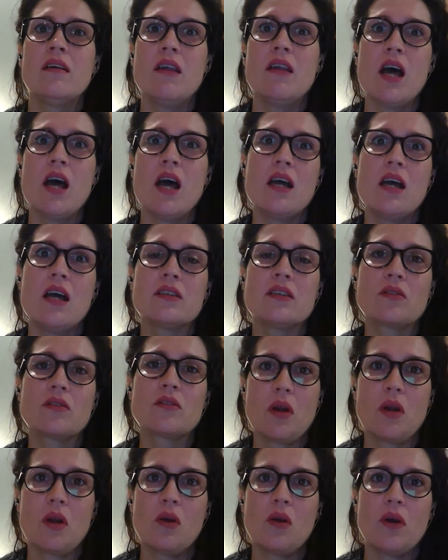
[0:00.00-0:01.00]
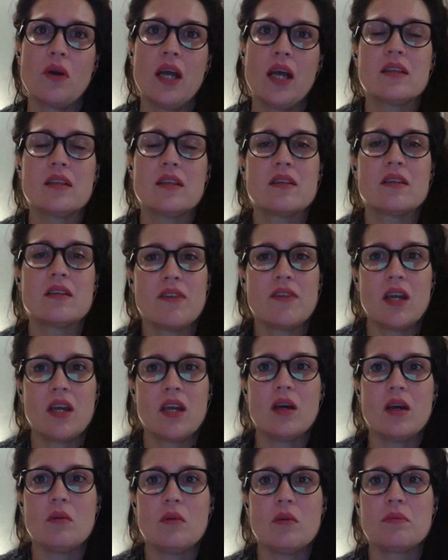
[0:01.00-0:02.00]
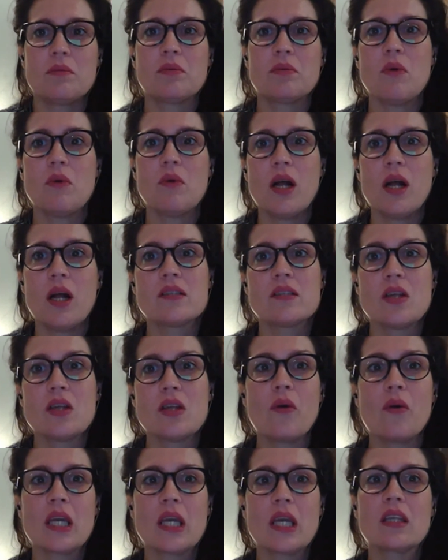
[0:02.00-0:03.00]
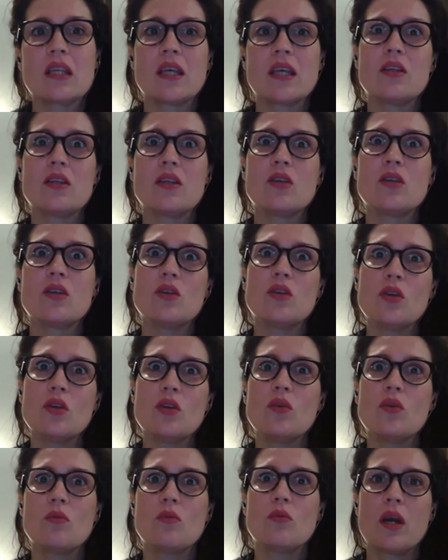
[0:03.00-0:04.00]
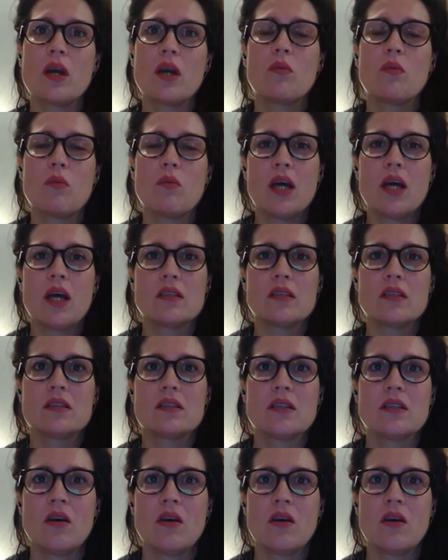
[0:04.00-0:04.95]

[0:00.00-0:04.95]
learn, grow, and develop whilst knowing that you were one